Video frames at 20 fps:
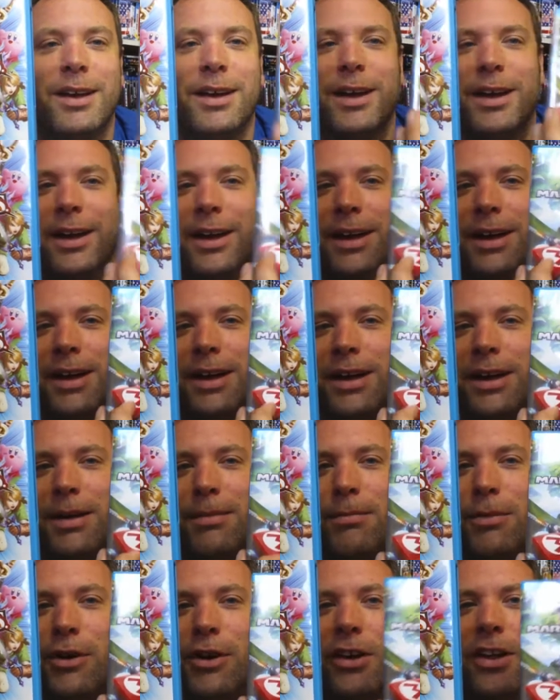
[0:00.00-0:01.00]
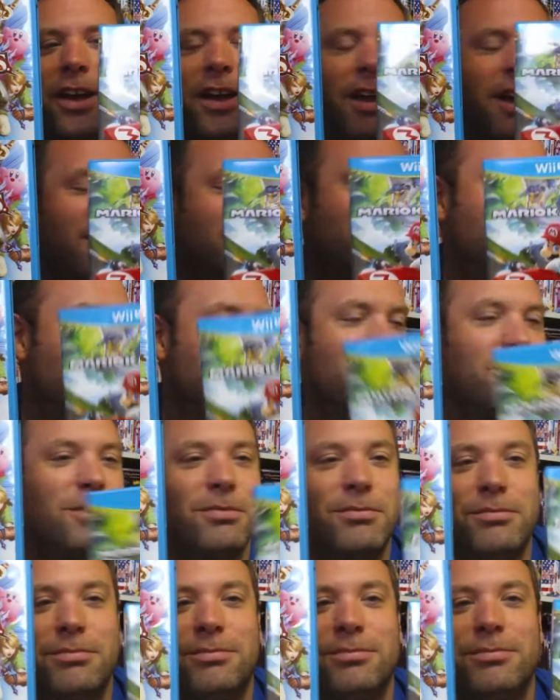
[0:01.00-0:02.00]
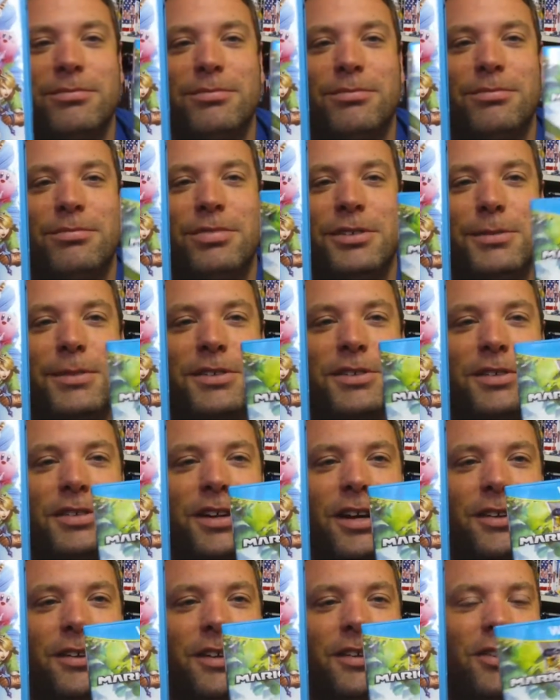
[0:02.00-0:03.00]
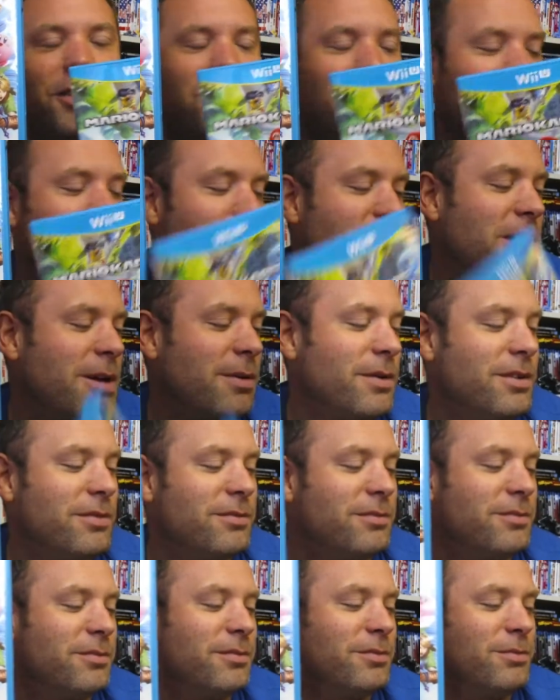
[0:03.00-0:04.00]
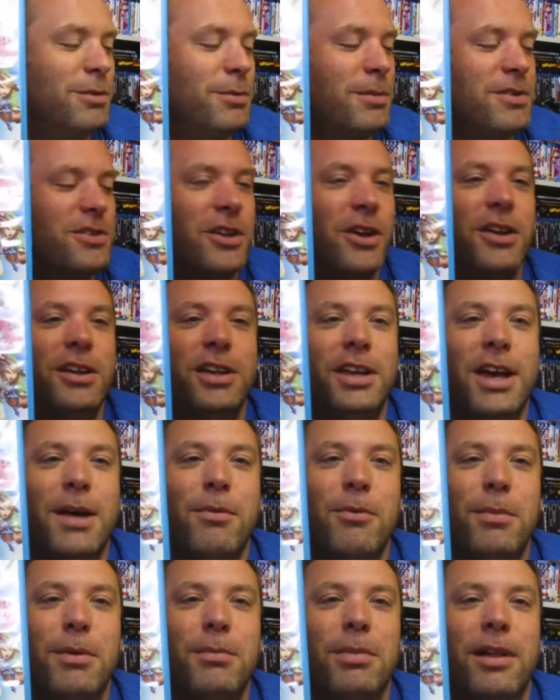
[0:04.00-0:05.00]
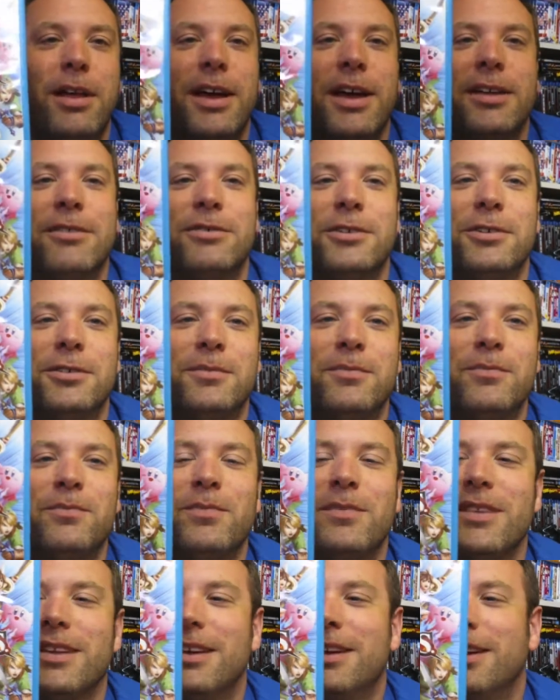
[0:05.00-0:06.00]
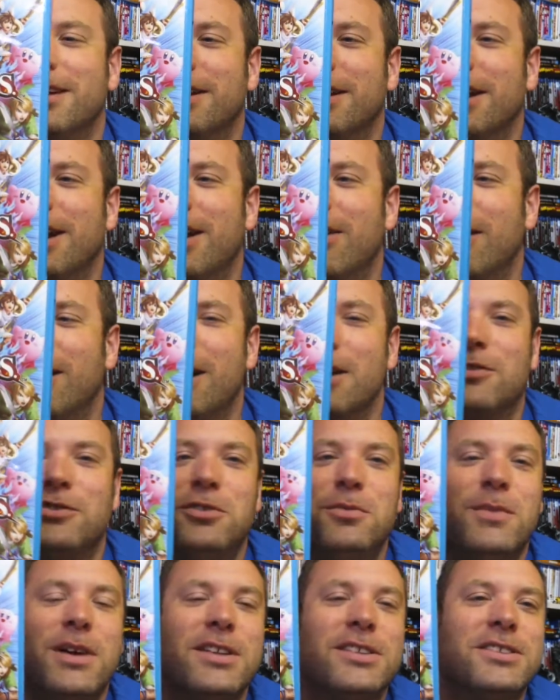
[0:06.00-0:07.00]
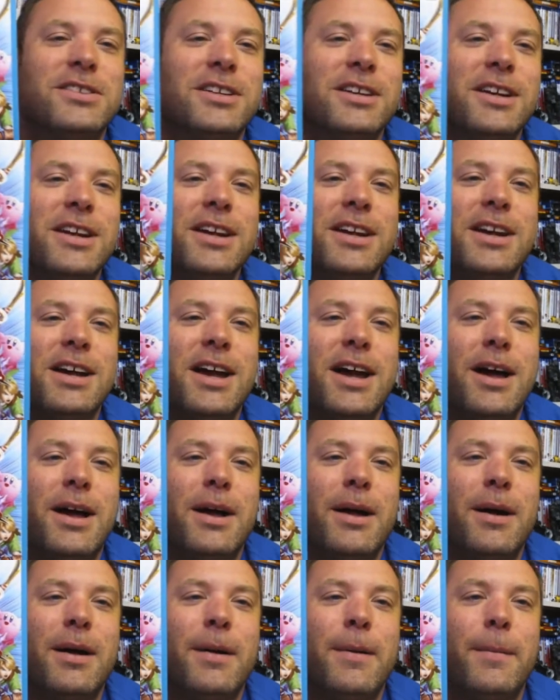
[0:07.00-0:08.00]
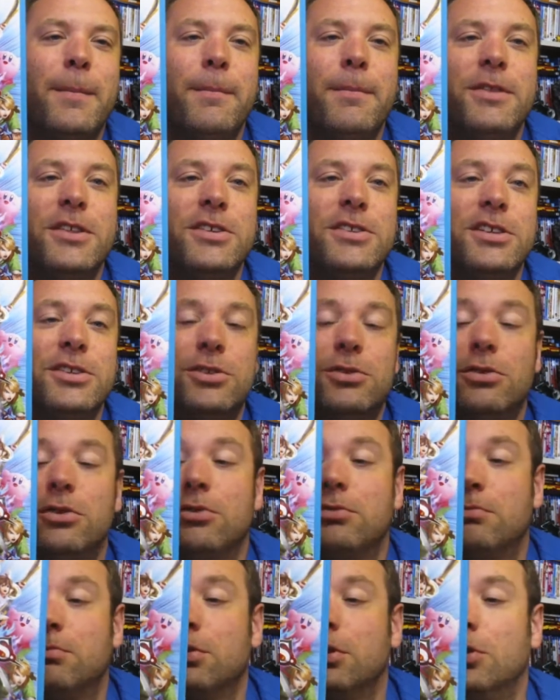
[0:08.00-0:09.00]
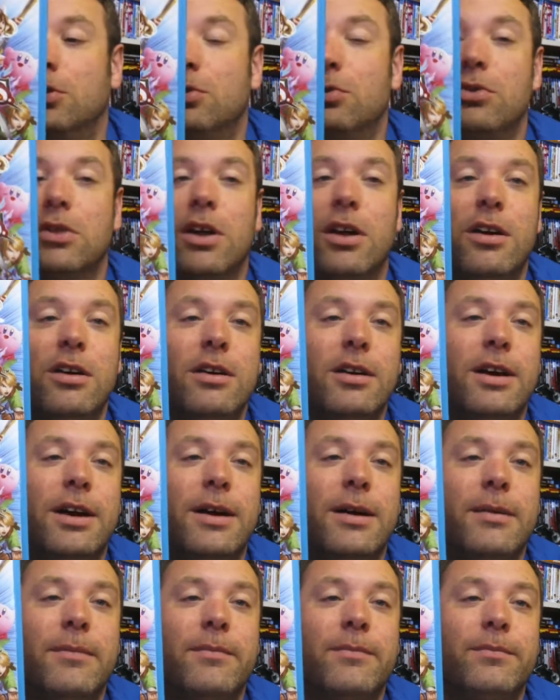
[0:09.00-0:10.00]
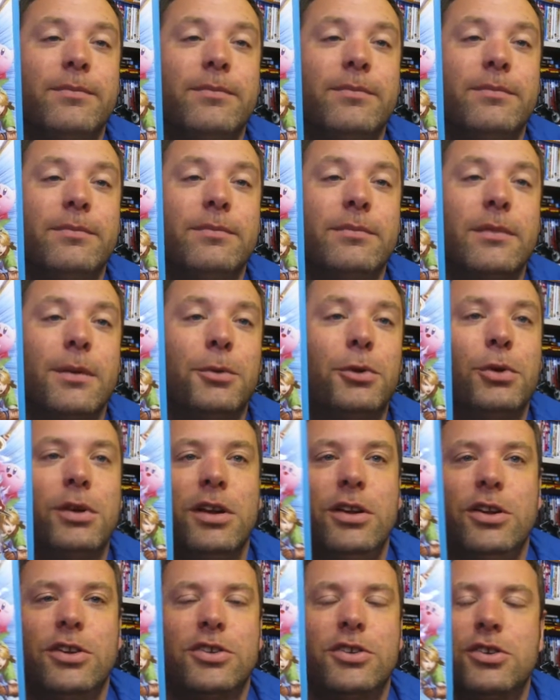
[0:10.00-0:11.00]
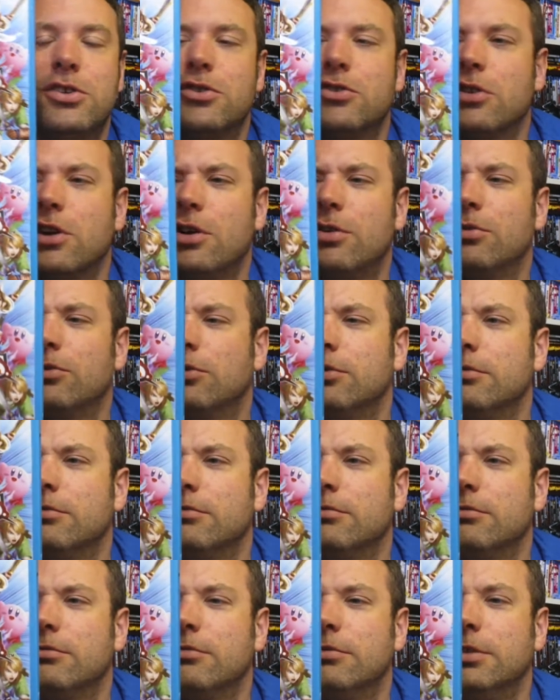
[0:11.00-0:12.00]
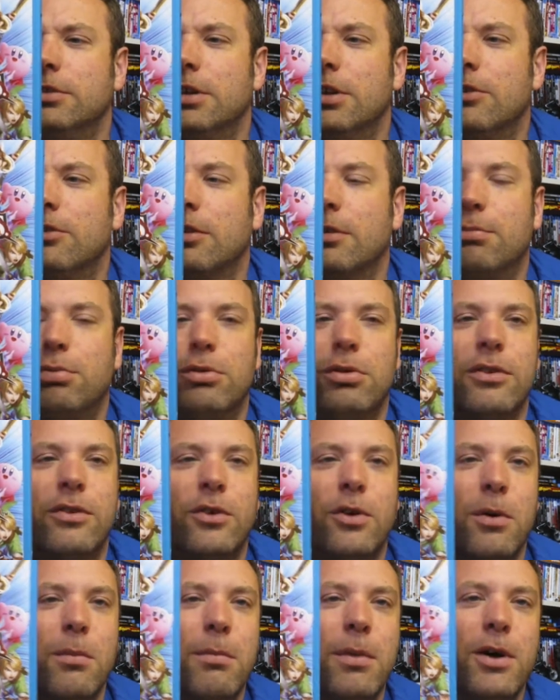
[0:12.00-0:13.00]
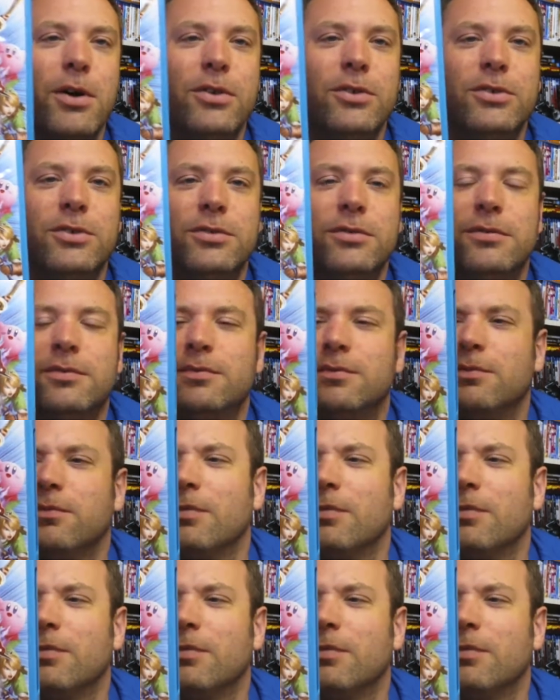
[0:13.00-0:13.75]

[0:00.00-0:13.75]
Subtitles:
Mario Kart 8, which I'm pretty much addicted to at the moment. Pretty much the only game I've been playing for the last few months. But this does look pretty cool though. I'm still getting used to the controls and trying to pull off combos, and